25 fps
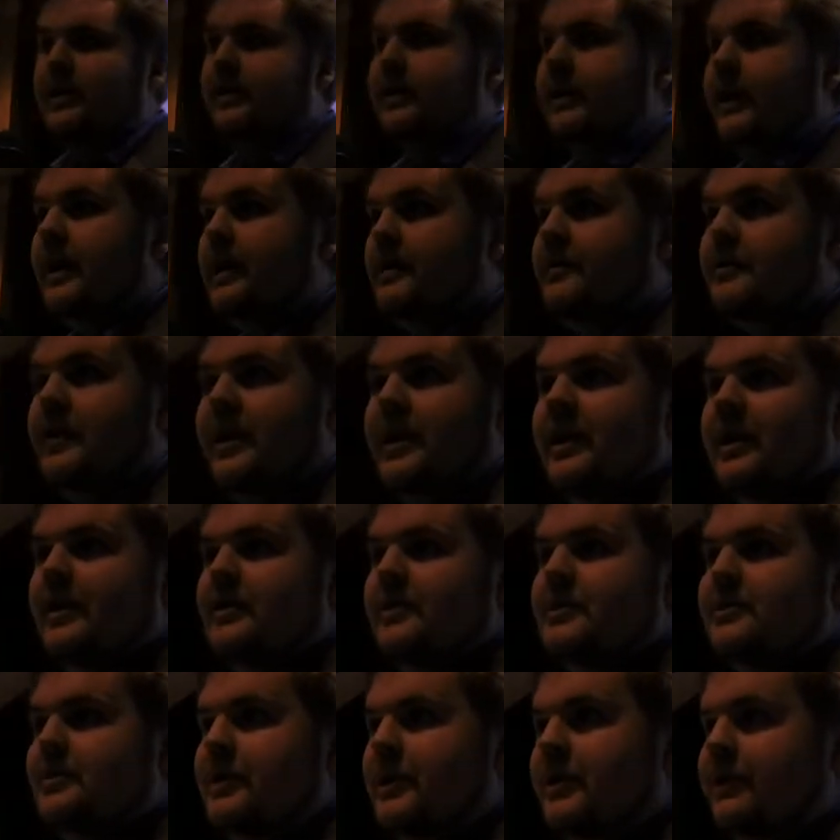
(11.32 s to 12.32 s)
Okay, my name
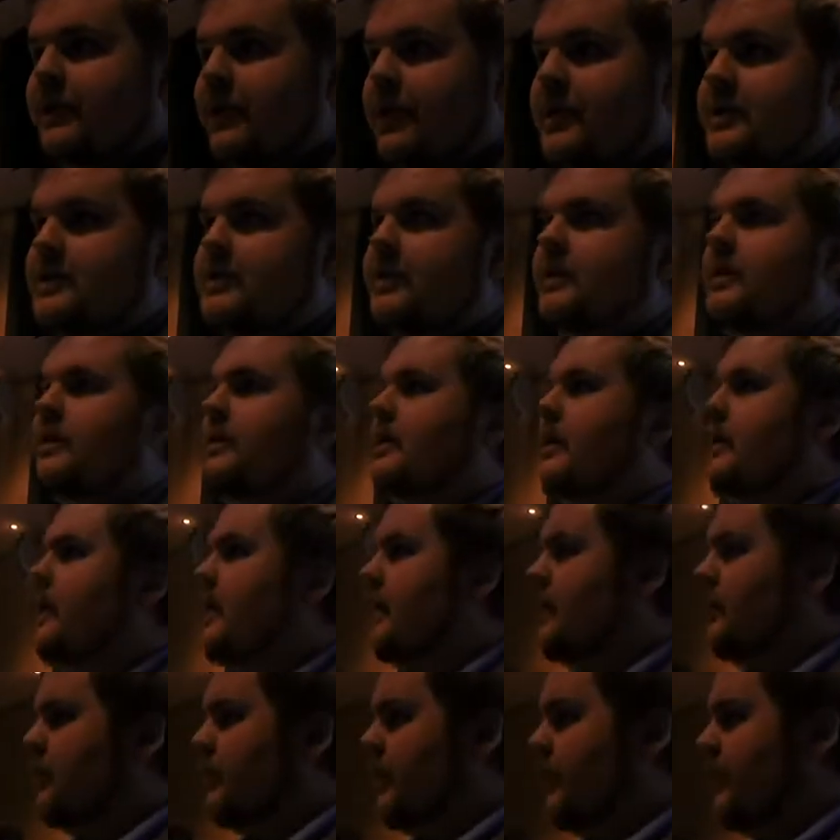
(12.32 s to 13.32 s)
is Peter Frøystad, and
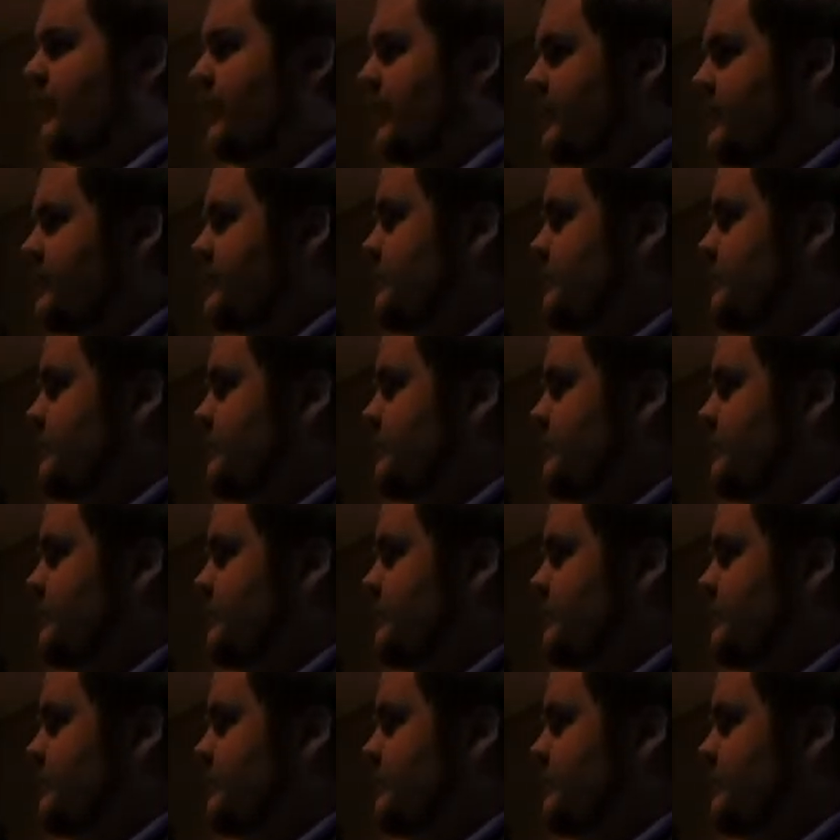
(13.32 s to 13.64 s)
I work as a